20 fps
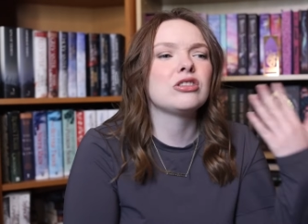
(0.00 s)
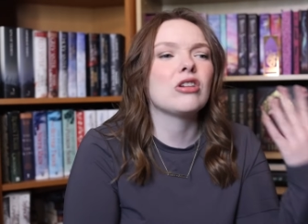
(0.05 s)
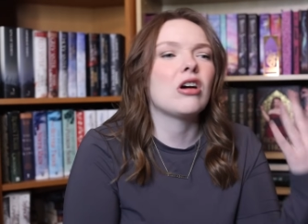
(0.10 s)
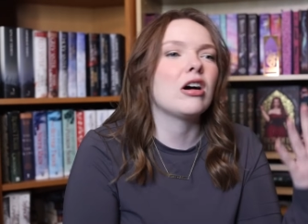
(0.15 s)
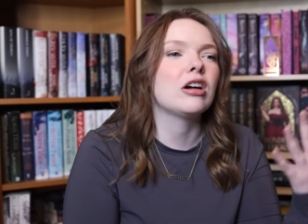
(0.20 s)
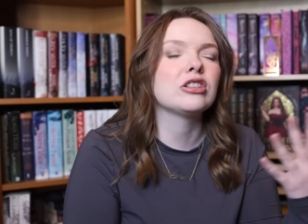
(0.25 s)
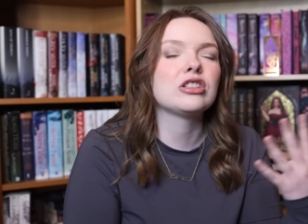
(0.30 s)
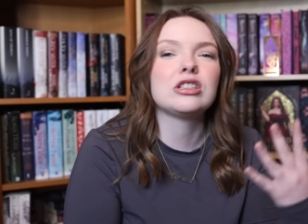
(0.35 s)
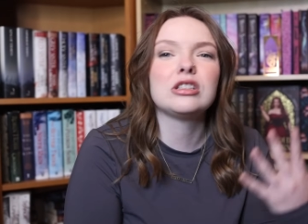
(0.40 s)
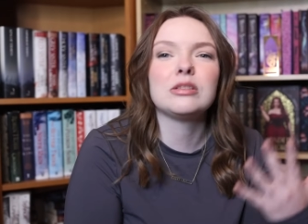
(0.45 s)

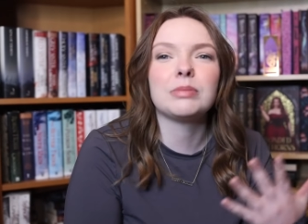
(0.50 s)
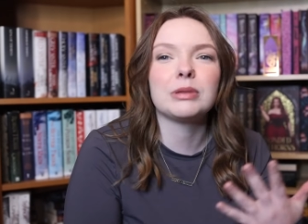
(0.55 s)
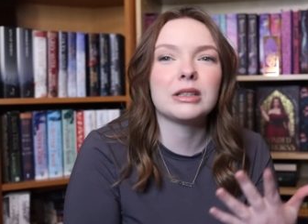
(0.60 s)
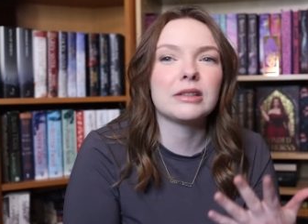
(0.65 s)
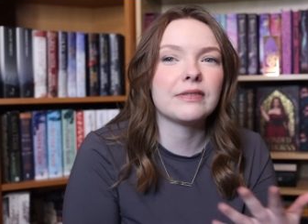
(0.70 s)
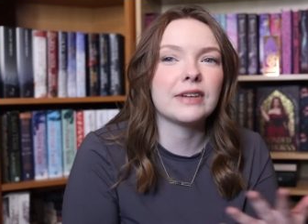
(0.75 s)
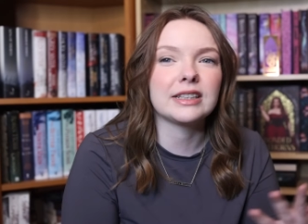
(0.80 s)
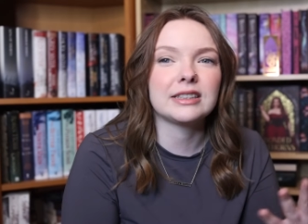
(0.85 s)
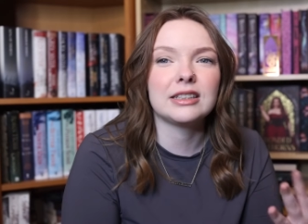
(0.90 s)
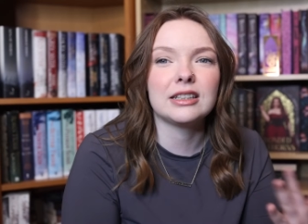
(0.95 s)
not super
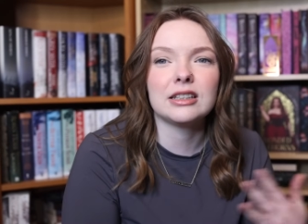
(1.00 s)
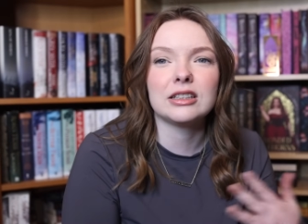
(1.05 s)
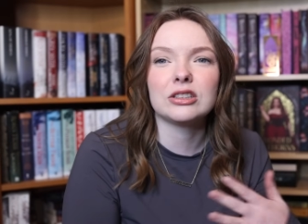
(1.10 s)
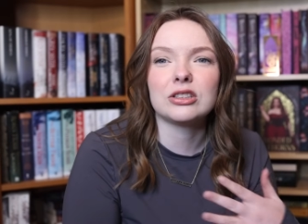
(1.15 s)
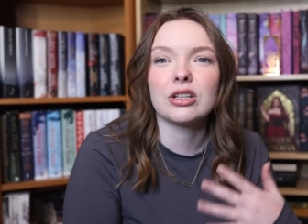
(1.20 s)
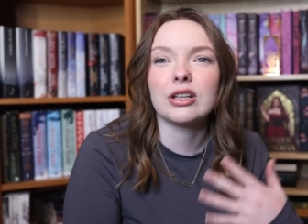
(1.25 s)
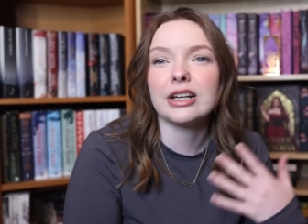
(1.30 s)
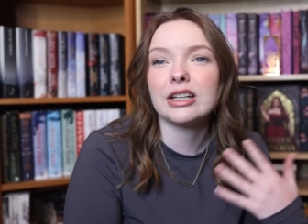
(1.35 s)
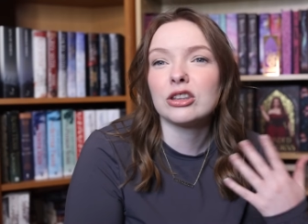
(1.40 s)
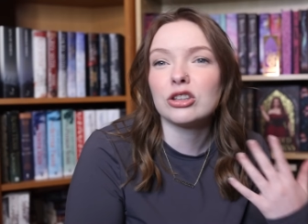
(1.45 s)
invested
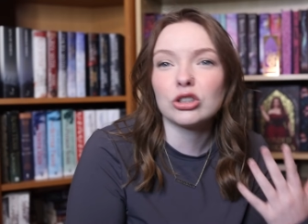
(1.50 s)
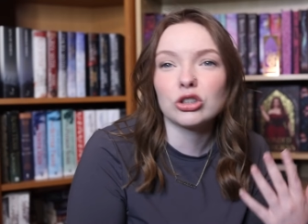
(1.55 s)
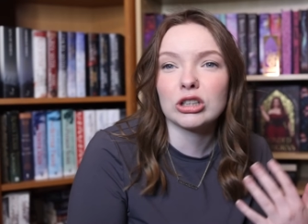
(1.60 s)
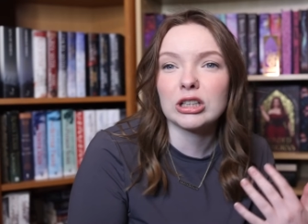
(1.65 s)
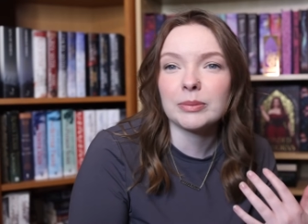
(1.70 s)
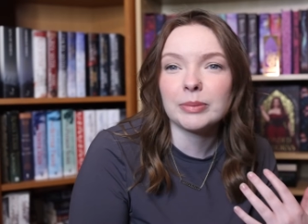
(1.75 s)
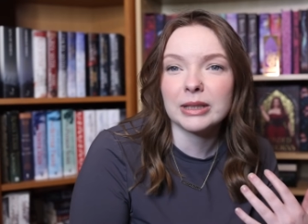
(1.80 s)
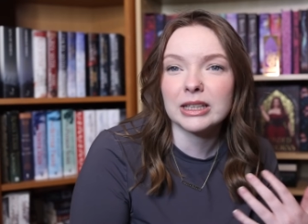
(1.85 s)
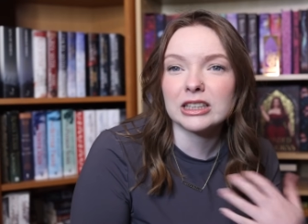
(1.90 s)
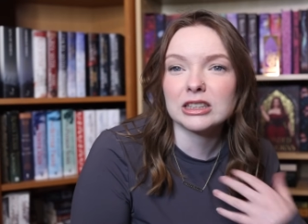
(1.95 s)
into like the
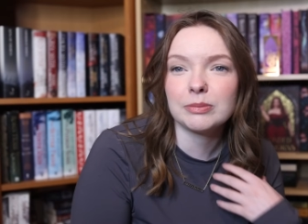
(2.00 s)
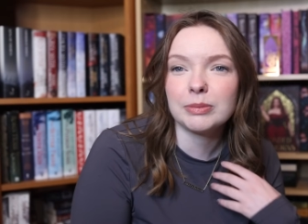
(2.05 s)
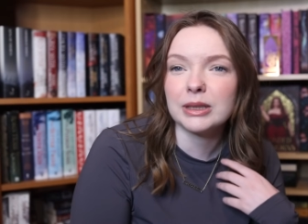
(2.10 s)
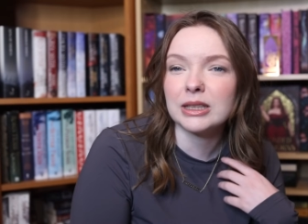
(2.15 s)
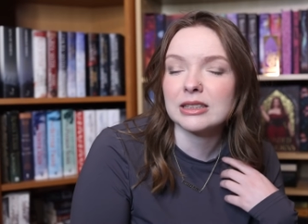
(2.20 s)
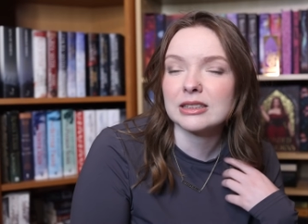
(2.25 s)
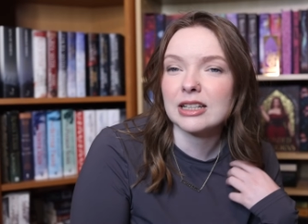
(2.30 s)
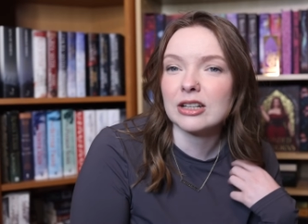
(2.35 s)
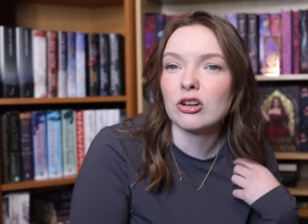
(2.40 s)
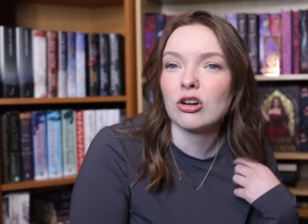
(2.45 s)
creepiness
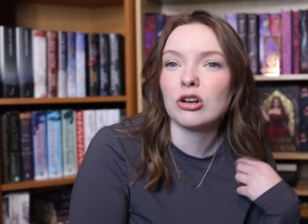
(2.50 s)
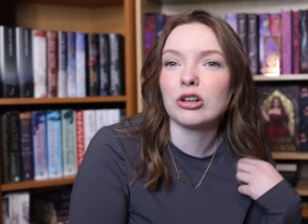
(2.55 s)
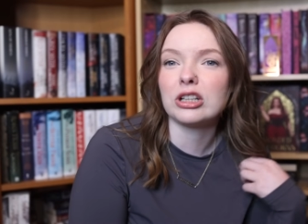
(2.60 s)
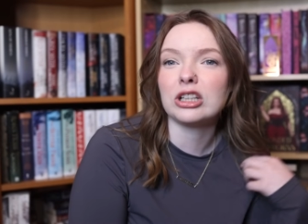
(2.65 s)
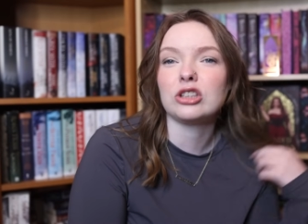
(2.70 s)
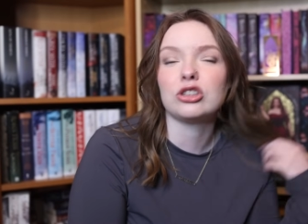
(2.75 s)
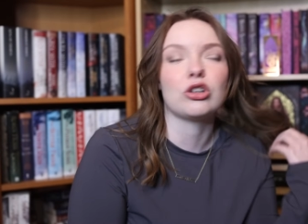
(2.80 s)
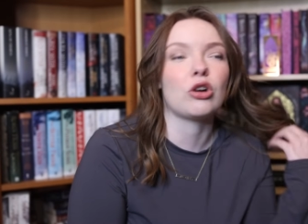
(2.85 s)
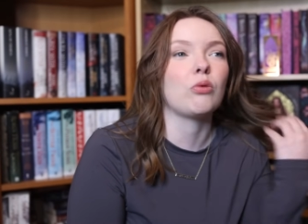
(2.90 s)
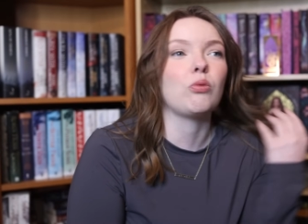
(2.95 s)
because I'd
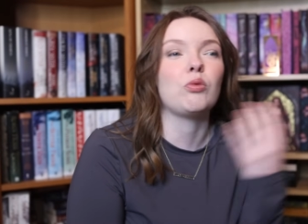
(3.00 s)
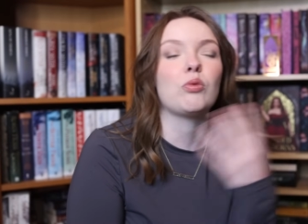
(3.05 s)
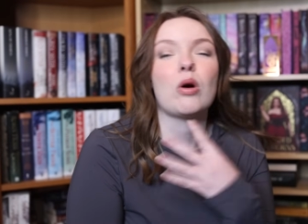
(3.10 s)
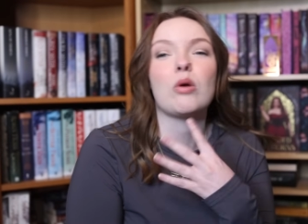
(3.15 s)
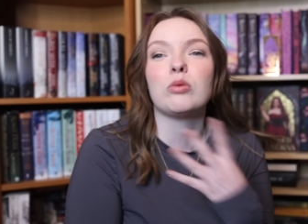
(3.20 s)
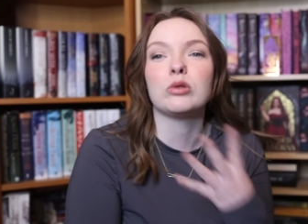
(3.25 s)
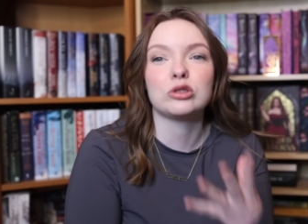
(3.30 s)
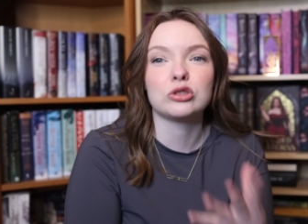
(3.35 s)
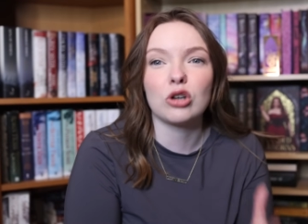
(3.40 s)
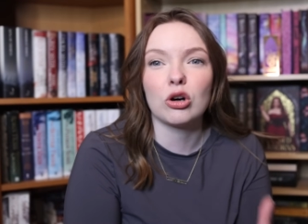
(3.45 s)
already known
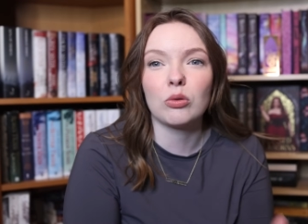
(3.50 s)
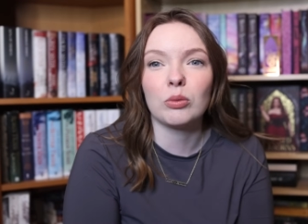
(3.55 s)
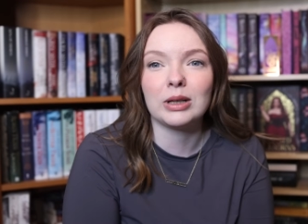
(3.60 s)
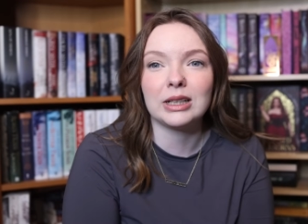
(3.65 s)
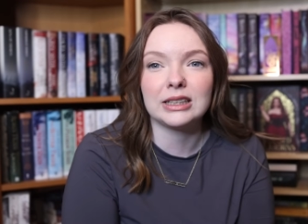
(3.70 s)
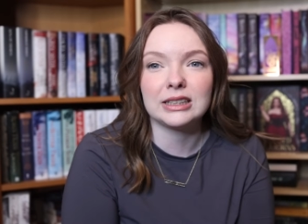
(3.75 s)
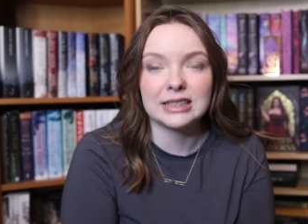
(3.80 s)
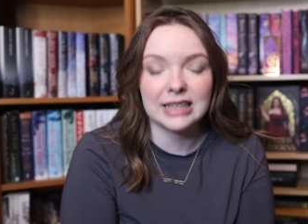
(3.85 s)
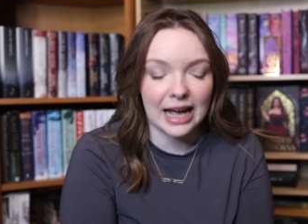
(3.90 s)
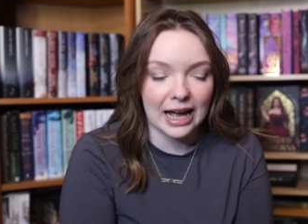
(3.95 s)
what was
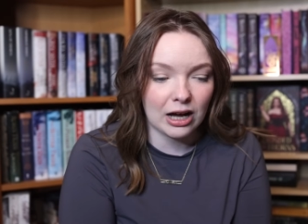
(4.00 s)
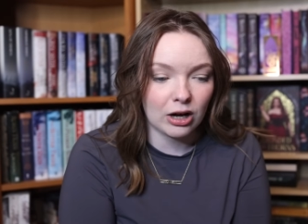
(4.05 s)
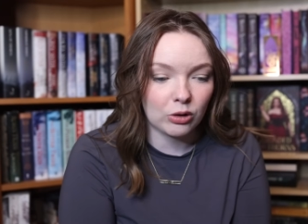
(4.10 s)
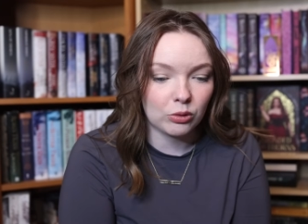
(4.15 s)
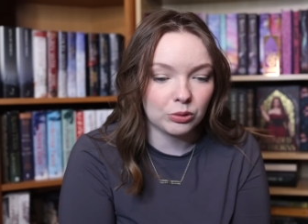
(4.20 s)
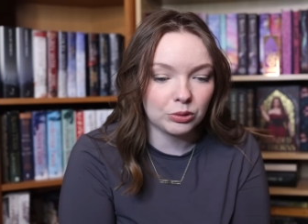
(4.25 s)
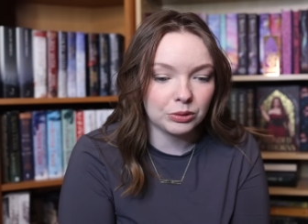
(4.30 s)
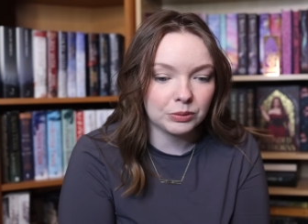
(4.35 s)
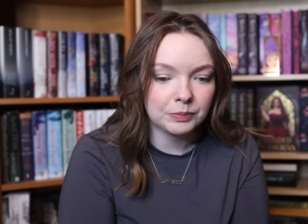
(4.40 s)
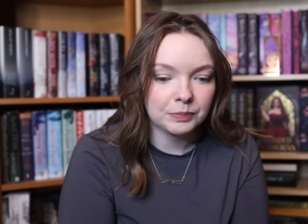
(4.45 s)
going
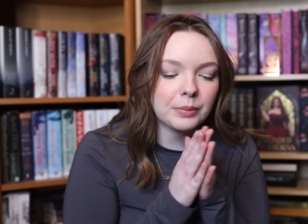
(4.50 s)
down.